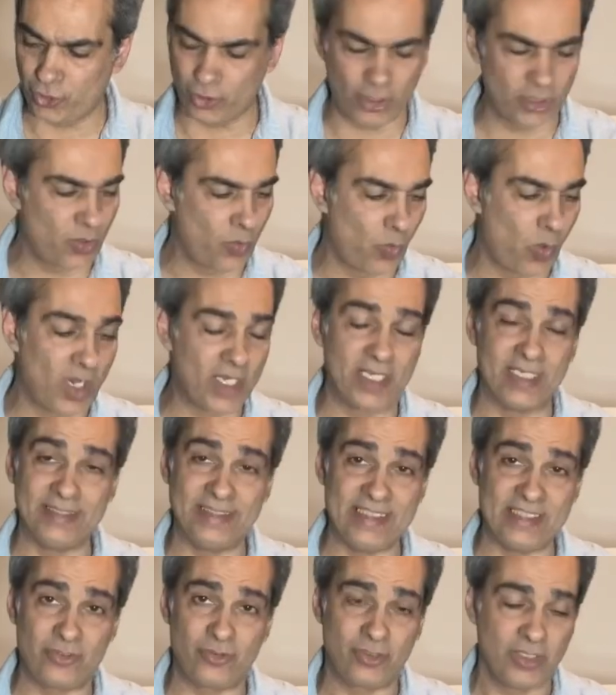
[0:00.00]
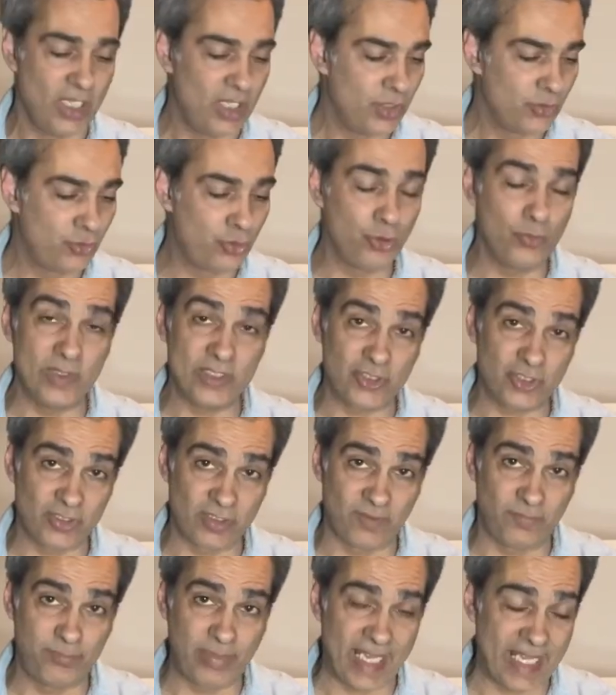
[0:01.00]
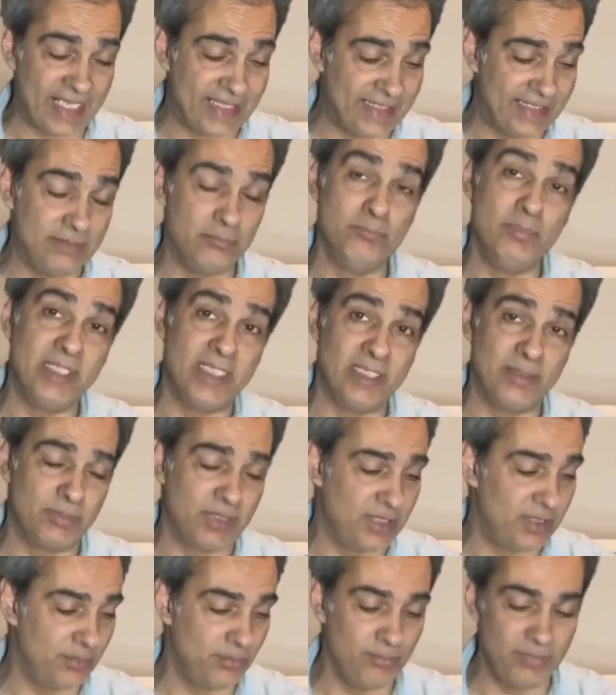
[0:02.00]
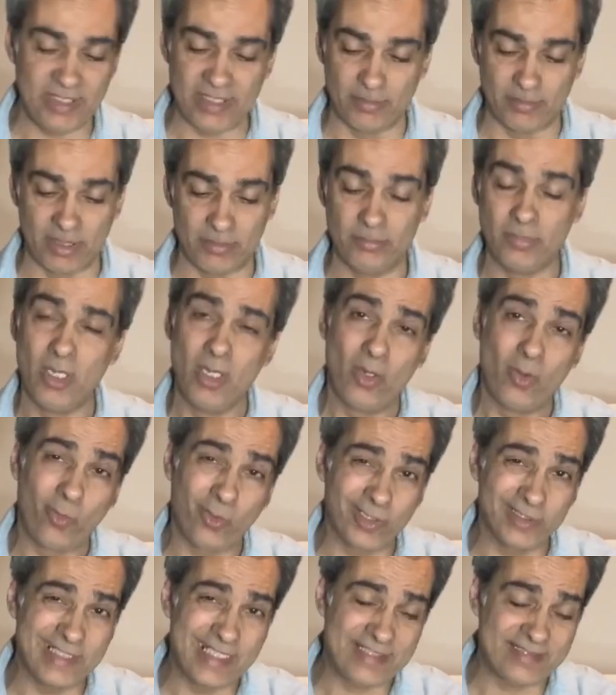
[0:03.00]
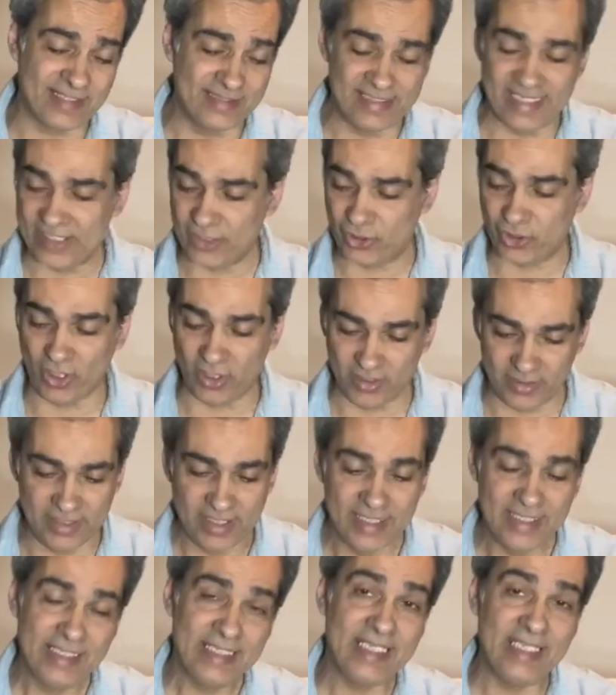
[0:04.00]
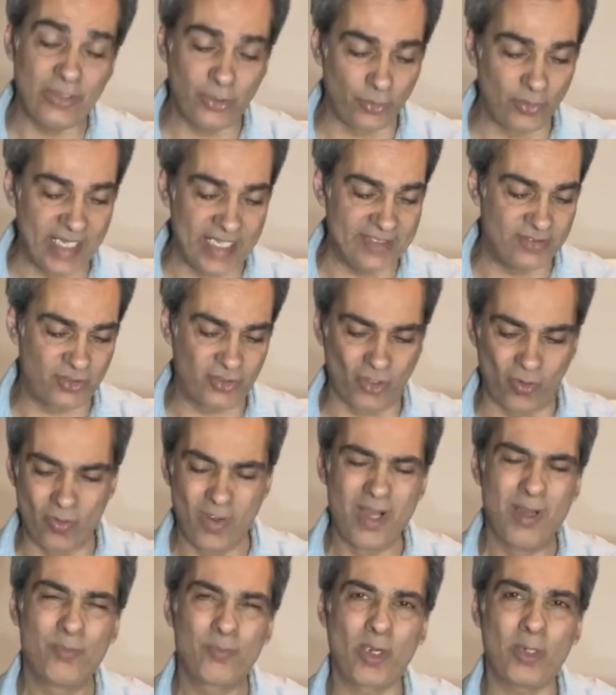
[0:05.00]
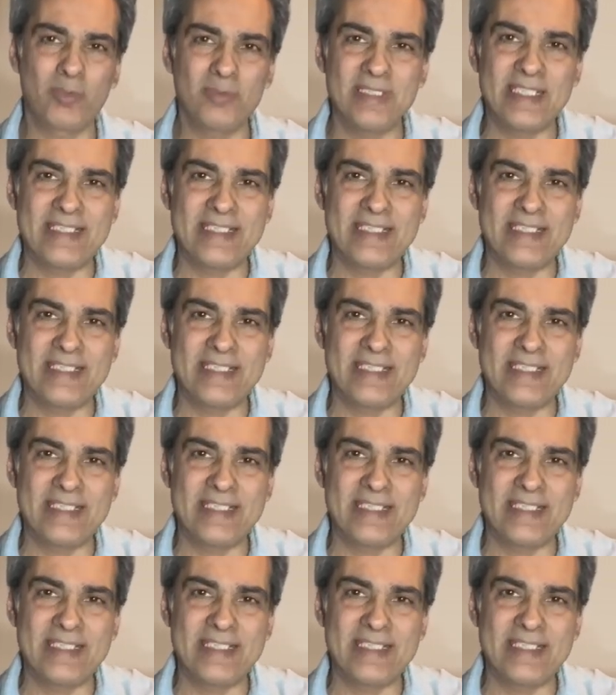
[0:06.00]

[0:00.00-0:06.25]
you're going to want at least two inches of padding minimum, minimum, or at least an inch on either end. So probably